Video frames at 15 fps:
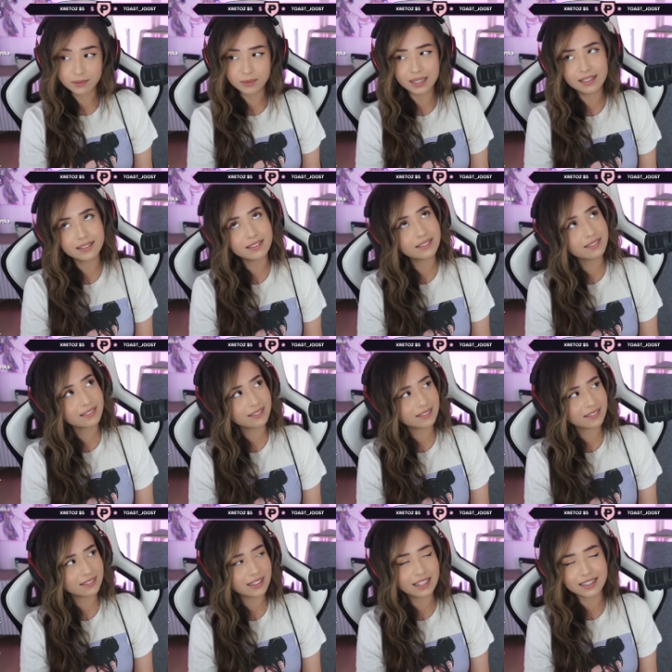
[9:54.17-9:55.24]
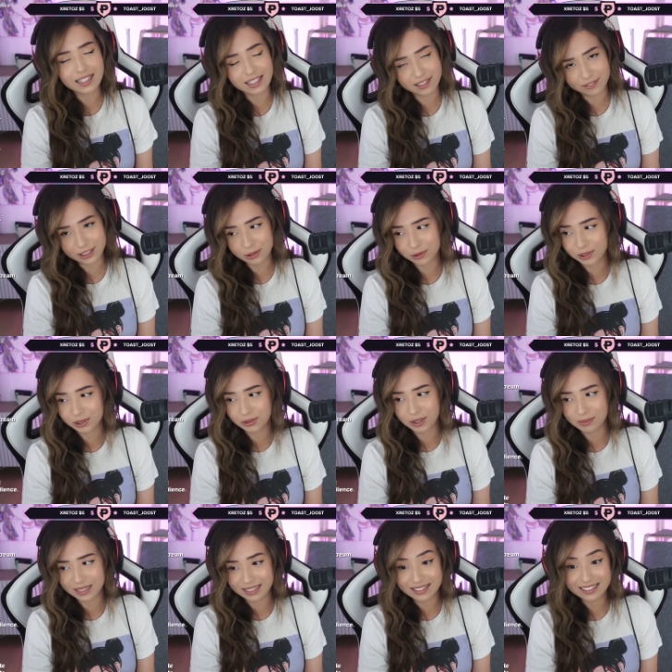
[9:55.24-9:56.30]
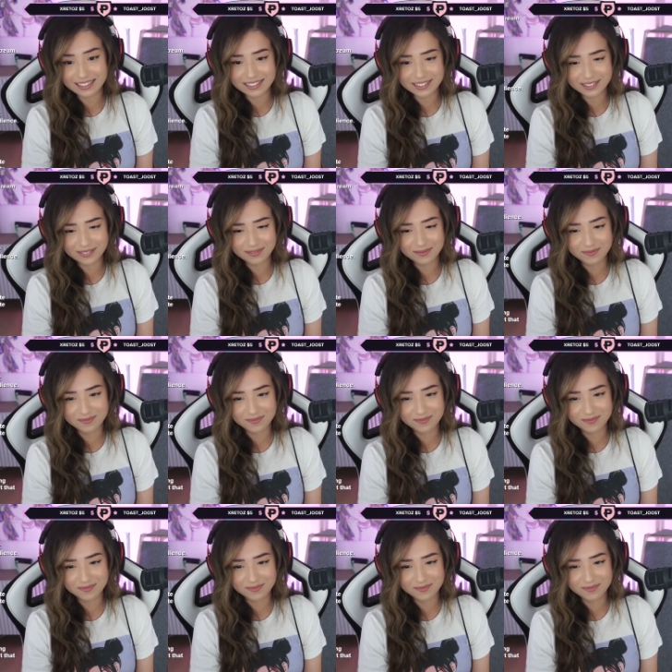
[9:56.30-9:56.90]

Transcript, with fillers: well, not the individual streaming at least.